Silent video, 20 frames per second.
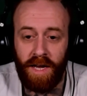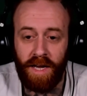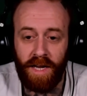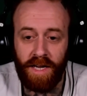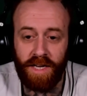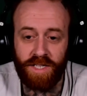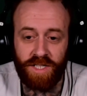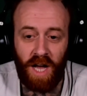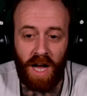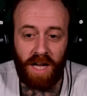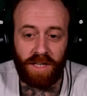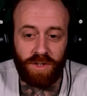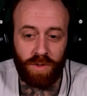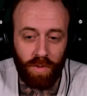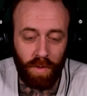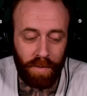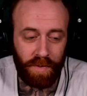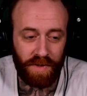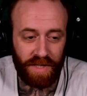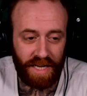He sought to
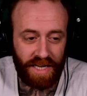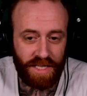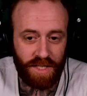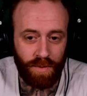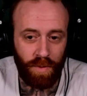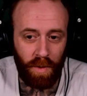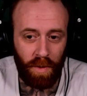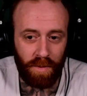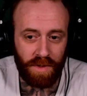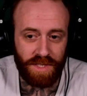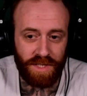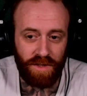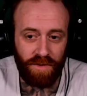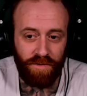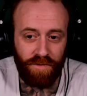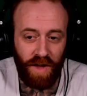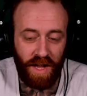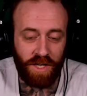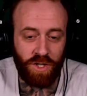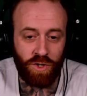replace what was the
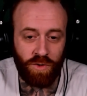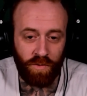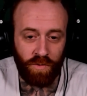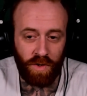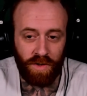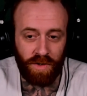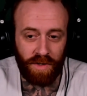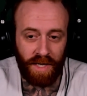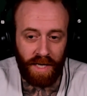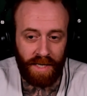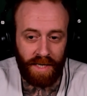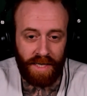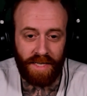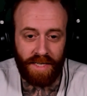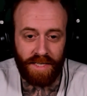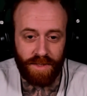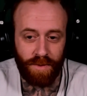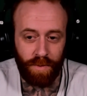vengeful in his